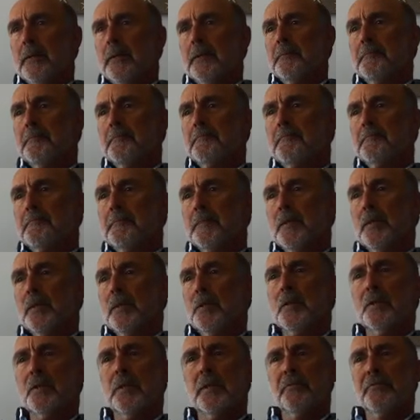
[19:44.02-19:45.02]
um,
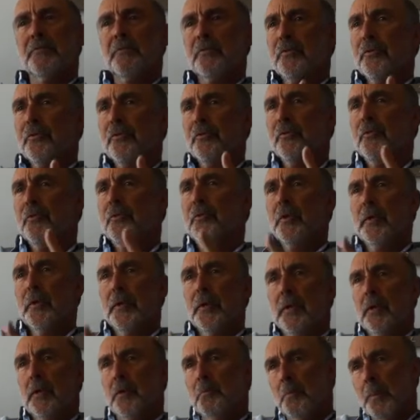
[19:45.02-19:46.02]
is enough to
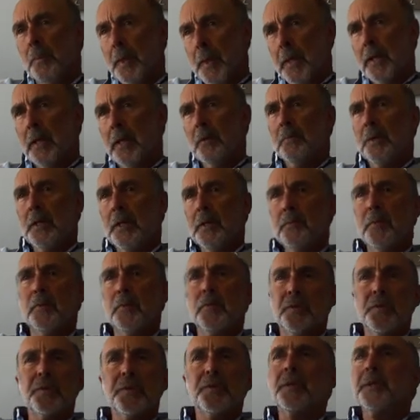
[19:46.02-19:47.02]
empower
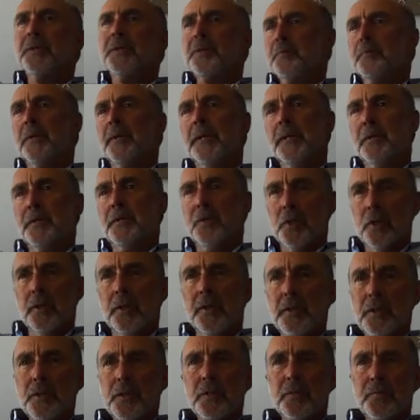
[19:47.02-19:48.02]
people to start to make the
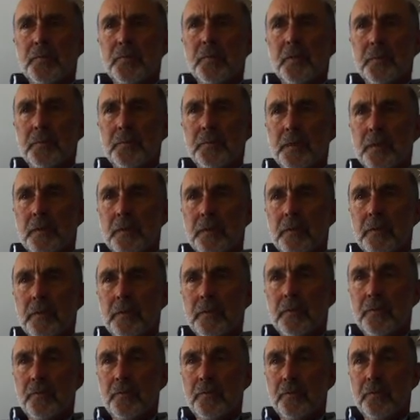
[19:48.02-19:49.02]
changes for
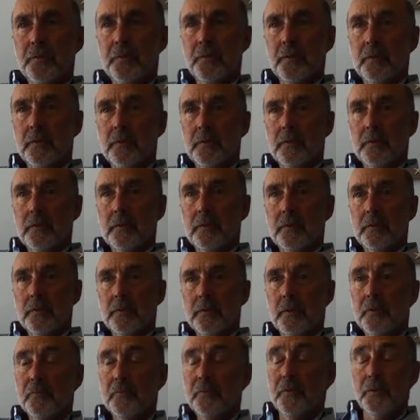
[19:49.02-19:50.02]
themselves. Yeah.
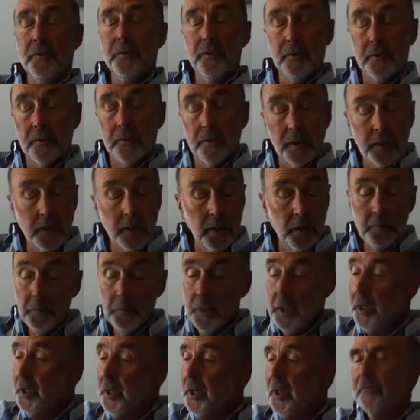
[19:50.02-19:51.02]
Often that can
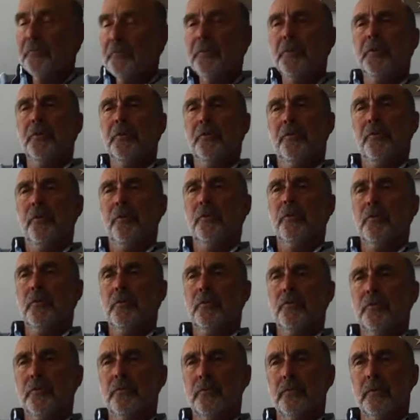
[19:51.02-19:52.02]
be enough in
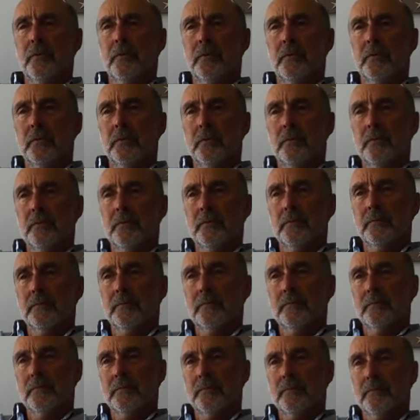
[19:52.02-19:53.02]
itself.
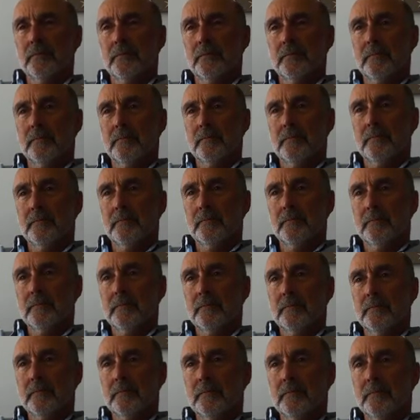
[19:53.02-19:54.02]
And, and the
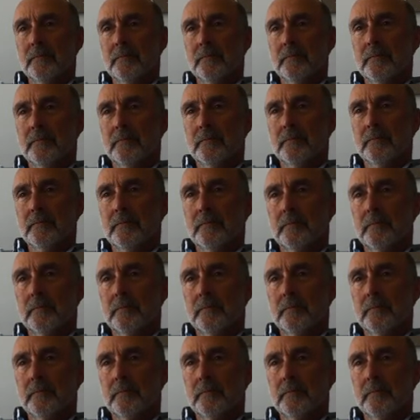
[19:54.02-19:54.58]
assessment,